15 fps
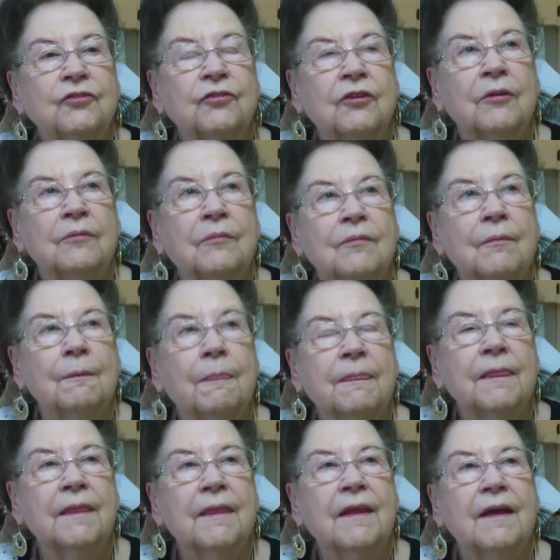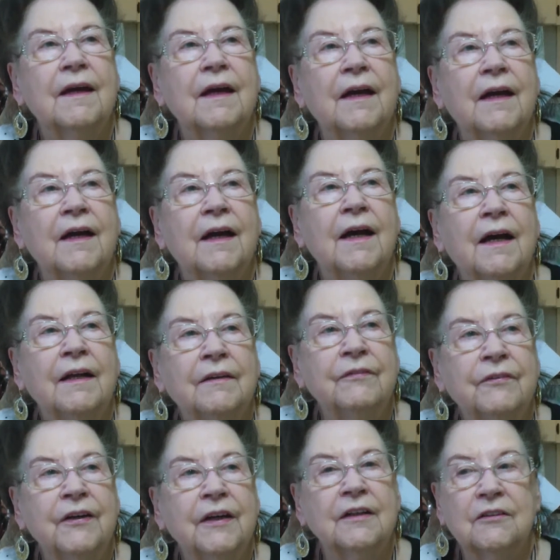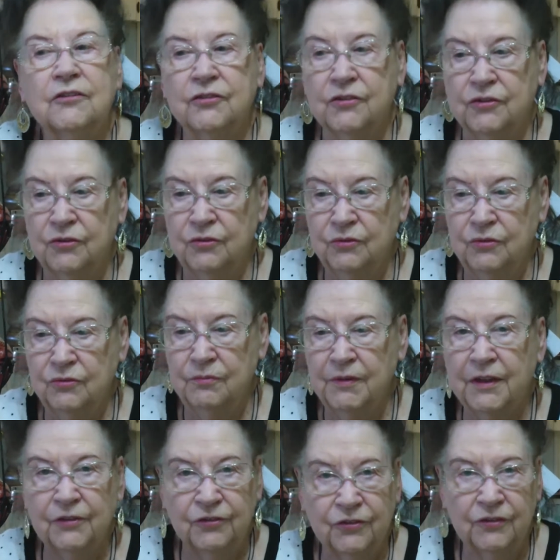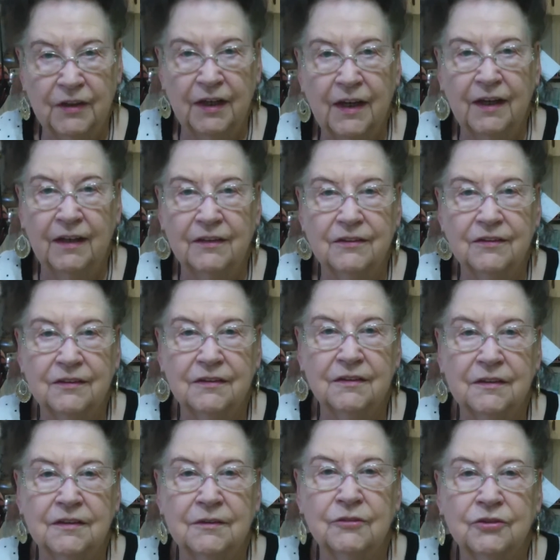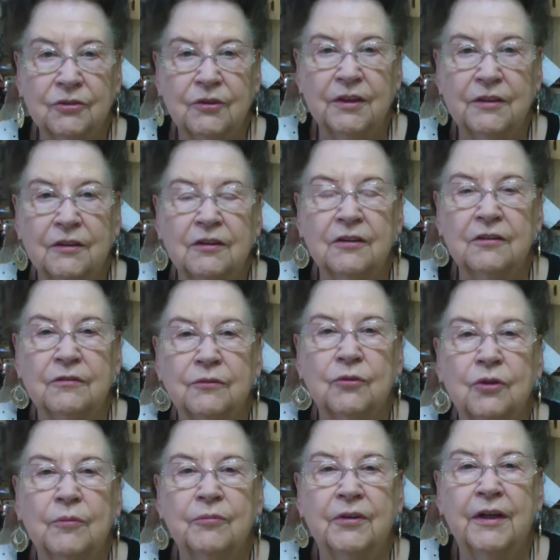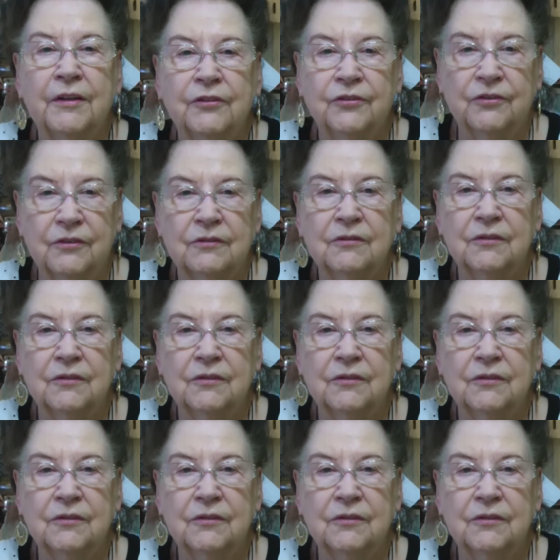from Halifax to Medicine Hat, and there was quite a lot of war brides.